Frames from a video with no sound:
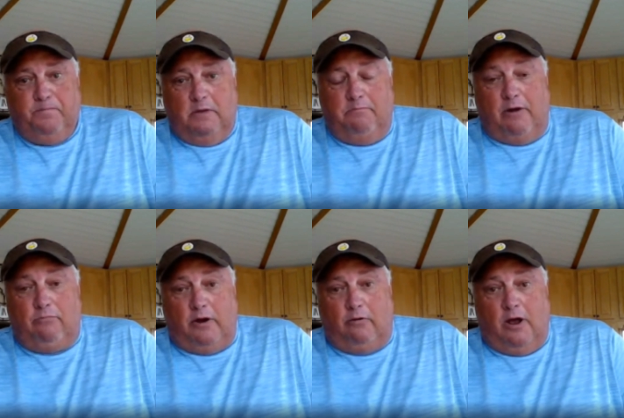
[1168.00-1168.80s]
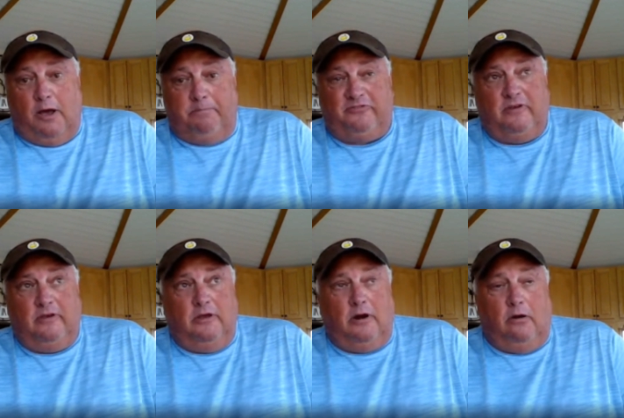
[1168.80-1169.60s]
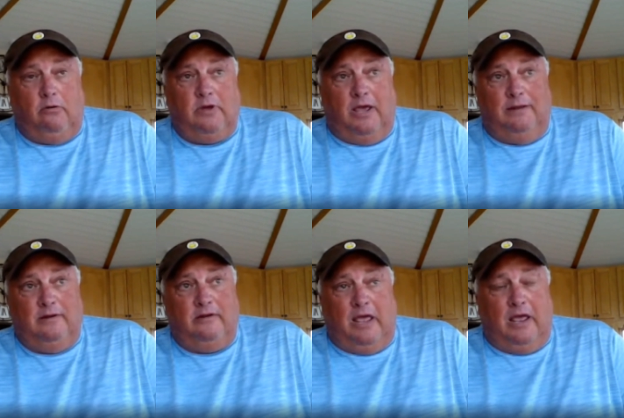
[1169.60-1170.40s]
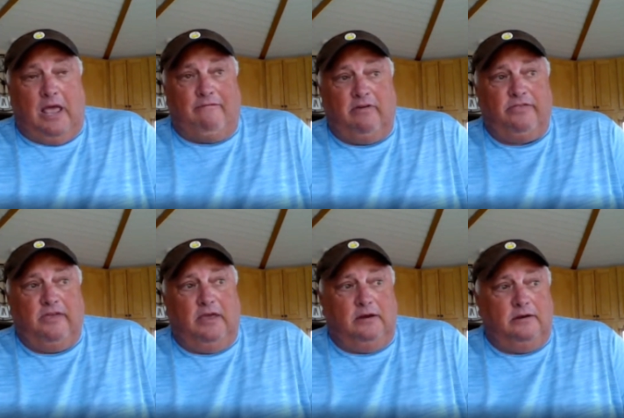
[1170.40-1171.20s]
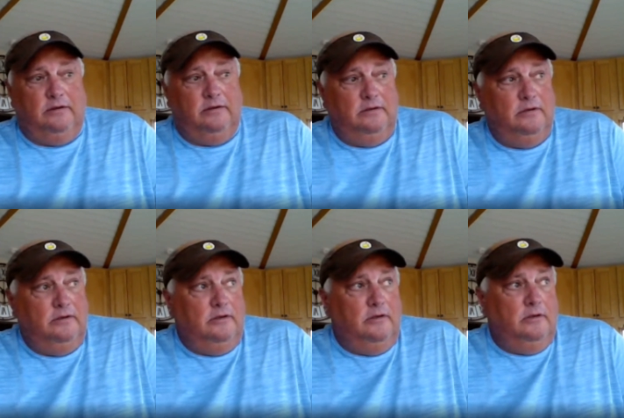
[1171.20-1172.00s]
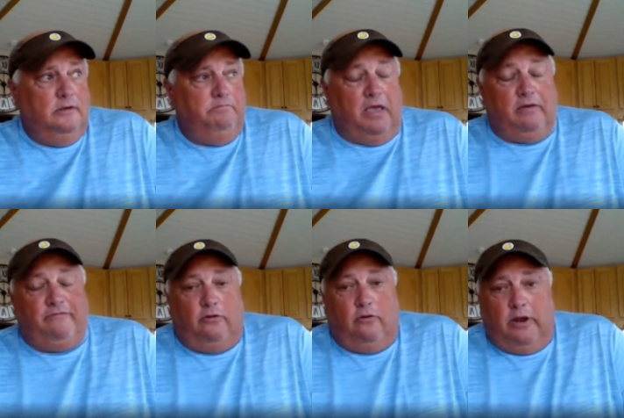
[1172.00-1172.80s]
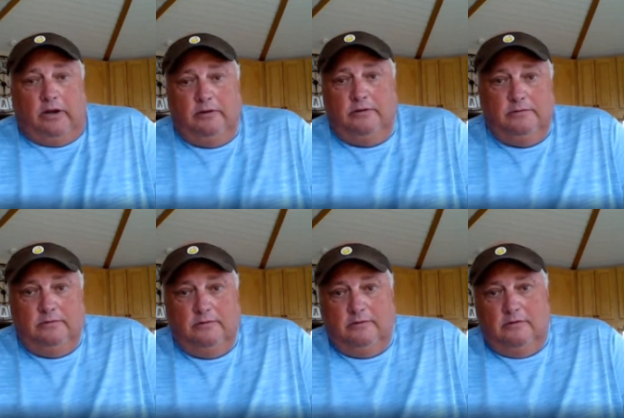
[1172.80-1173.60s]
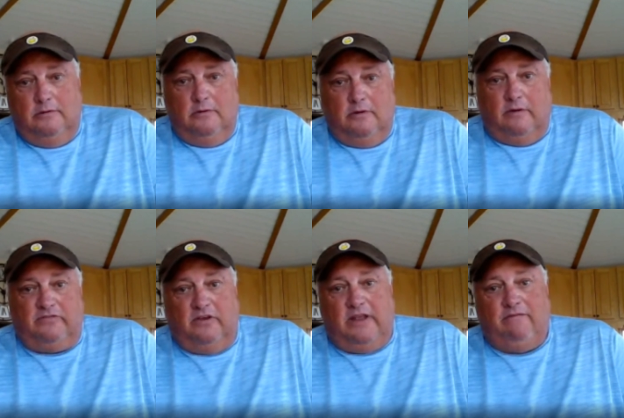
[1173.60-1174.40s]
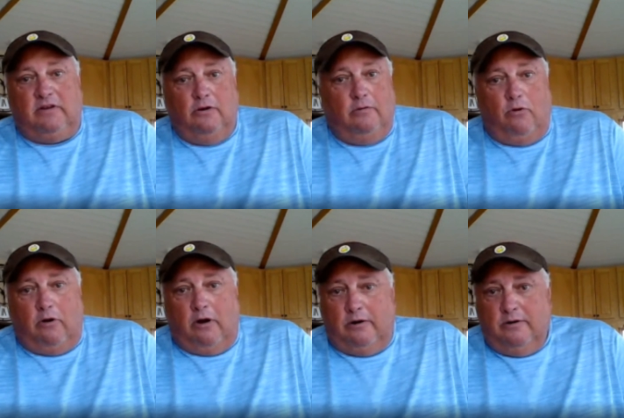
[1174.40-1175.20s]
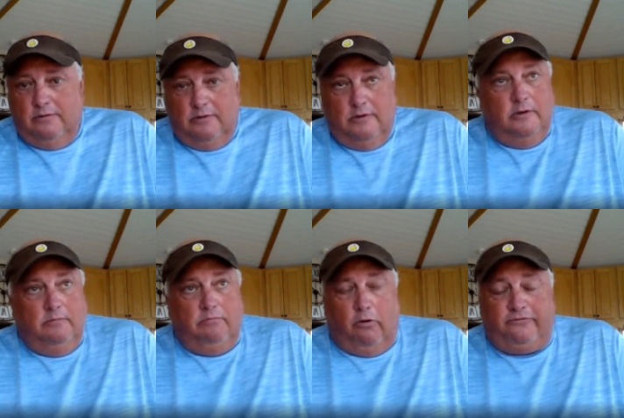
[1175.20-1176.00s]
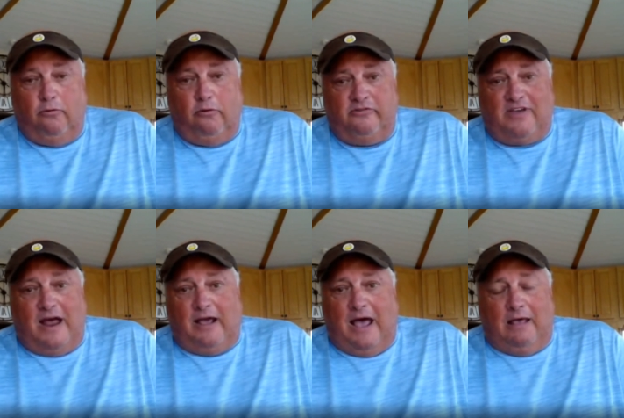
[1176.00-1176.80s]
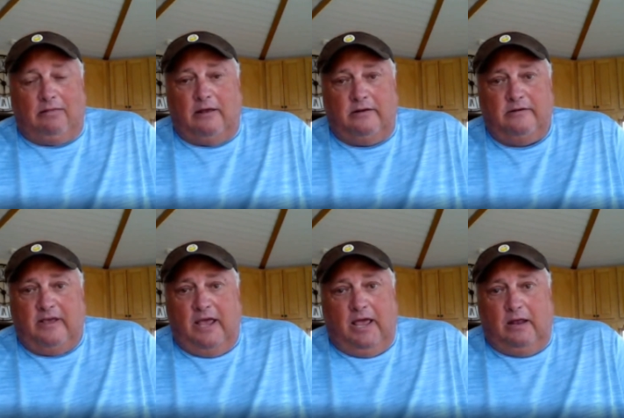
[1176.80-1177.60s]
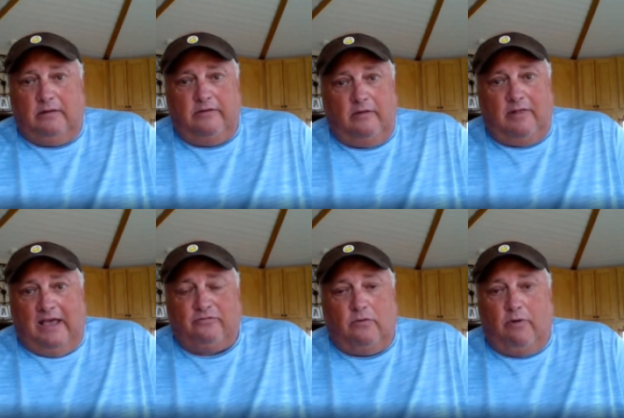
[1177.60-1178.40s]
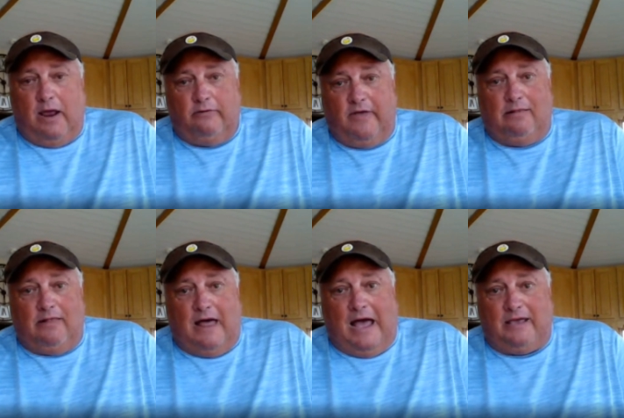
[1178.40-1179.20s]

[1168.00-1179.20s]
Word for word: my runner ups, you know, and everything Pink Floyd, seeing David Gilmour, both tours on an island, and the last one, Rattle That Lock.